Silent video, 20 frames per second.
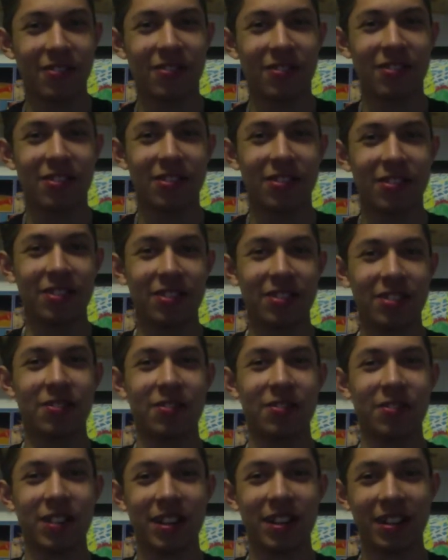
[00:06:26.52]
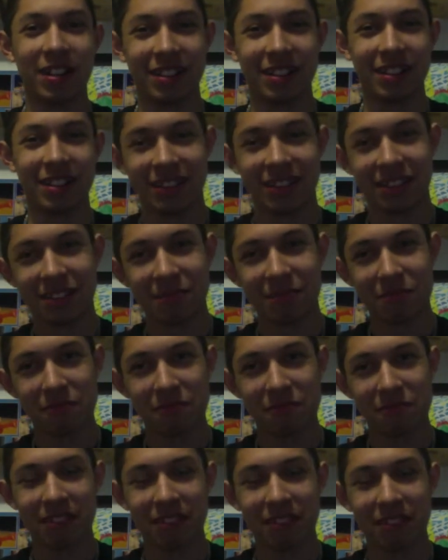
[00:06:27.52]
But I could be a valuable asset to your organization.